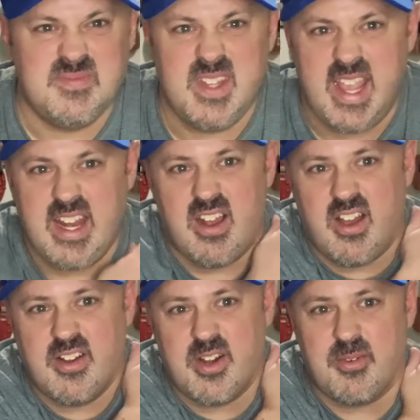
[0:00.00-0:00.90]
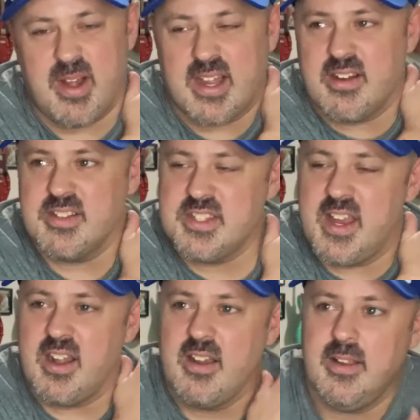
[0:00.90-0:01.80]
800 records
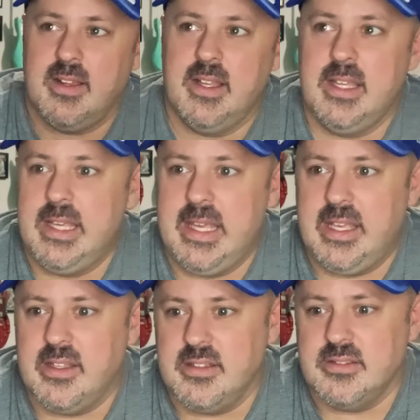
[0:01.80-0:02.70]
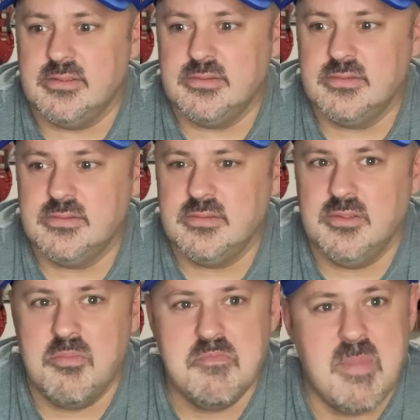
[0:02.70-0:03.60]
there, and
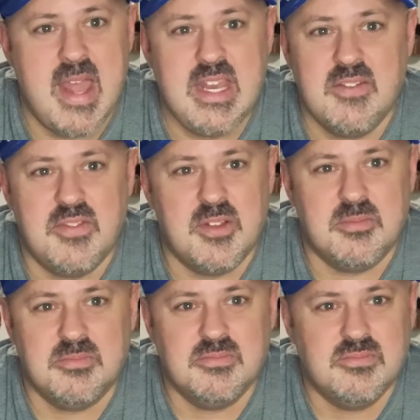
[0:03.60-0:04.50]
many of them,